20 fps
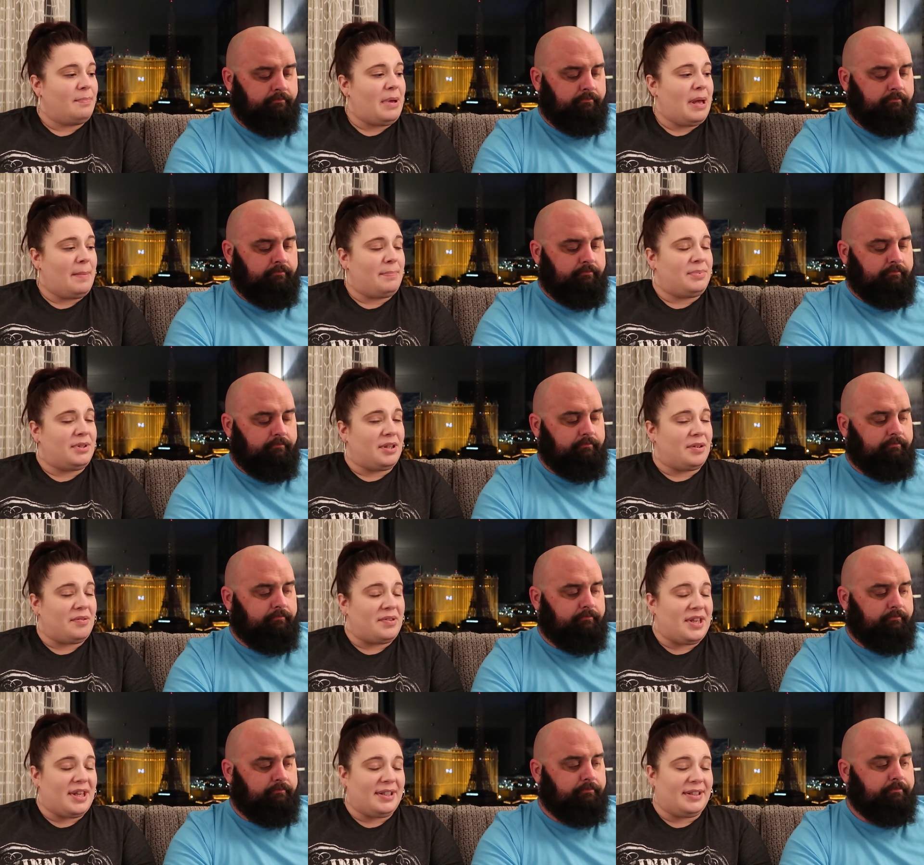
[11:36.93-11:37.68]

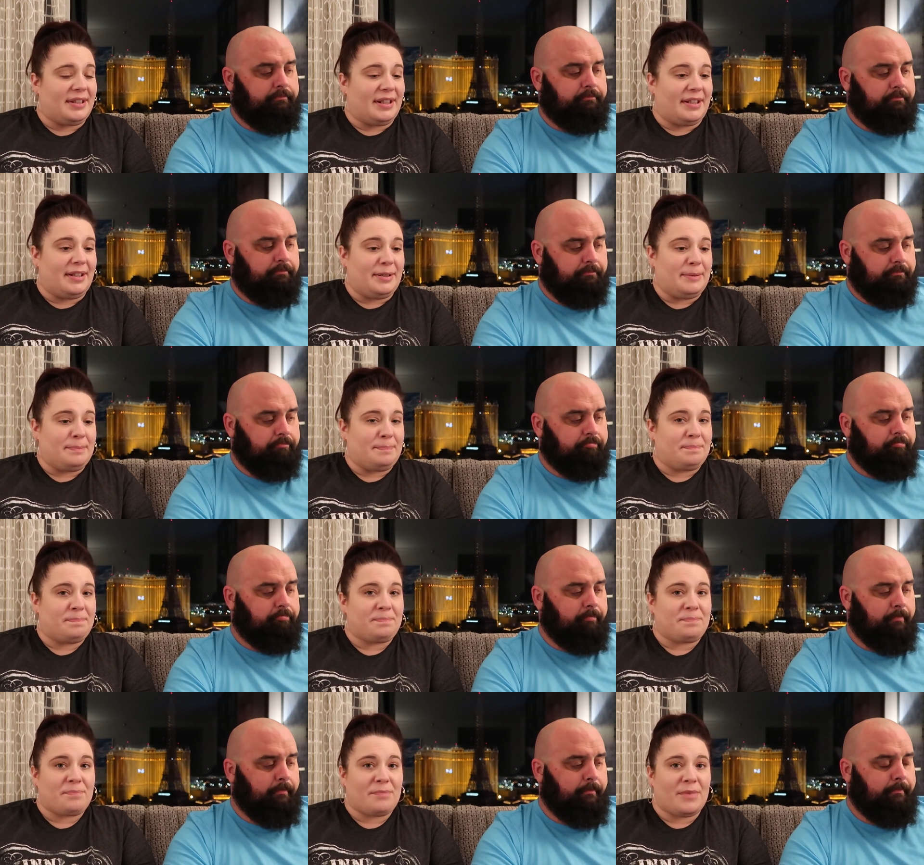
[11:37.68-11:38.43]
Speaker 1: Pepto that night.
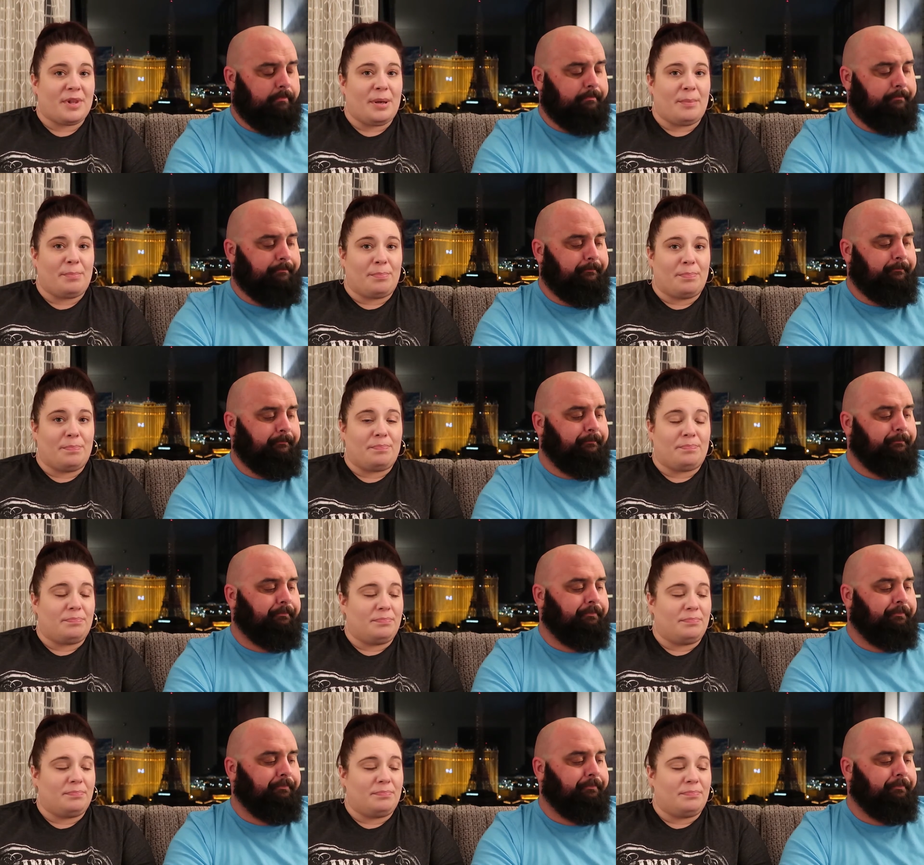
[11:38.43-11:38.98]
I